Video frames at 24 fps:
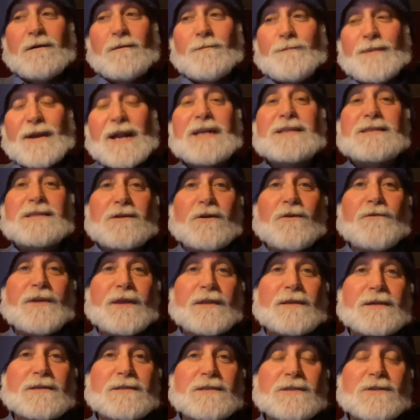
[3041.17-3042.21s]
But I still think
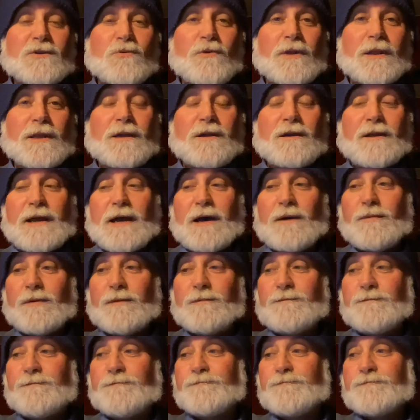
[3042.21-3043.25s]
this is a really good album
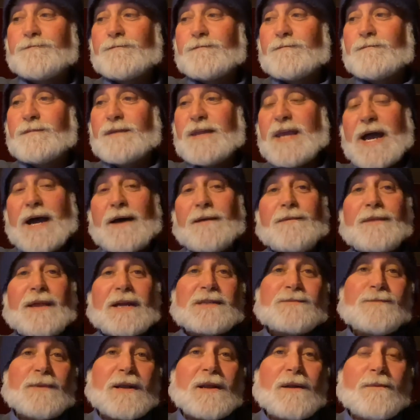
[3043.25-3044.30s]
yeah,
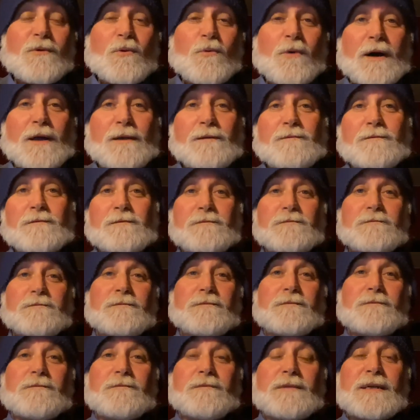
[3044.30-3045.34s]
that's my number one.
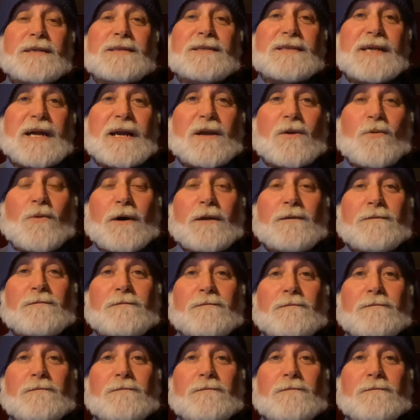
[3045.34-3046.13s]
His second one,